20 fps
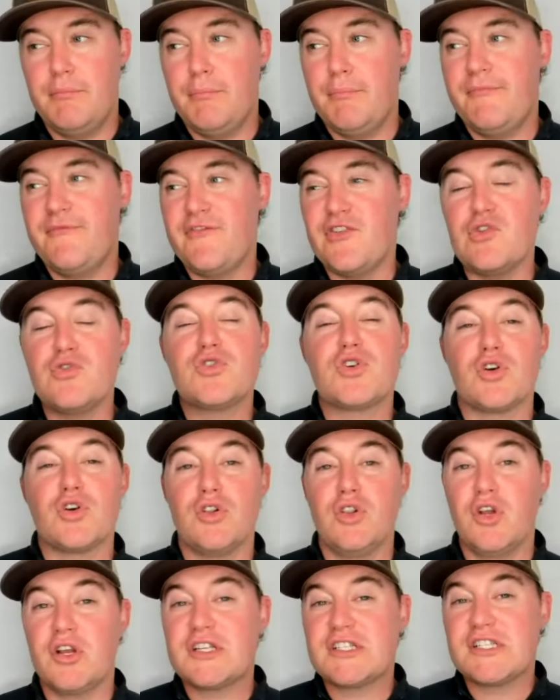future
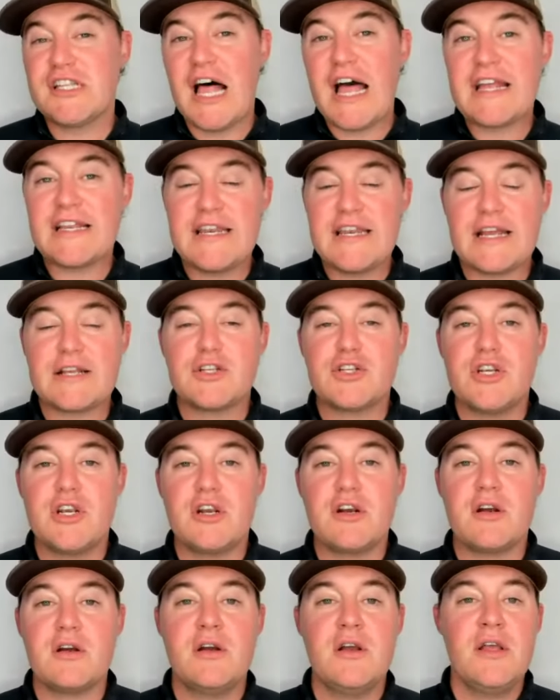looks like next
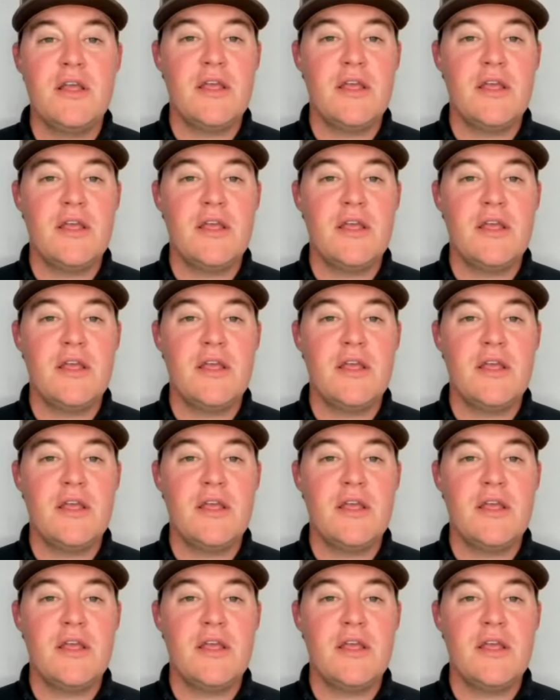year,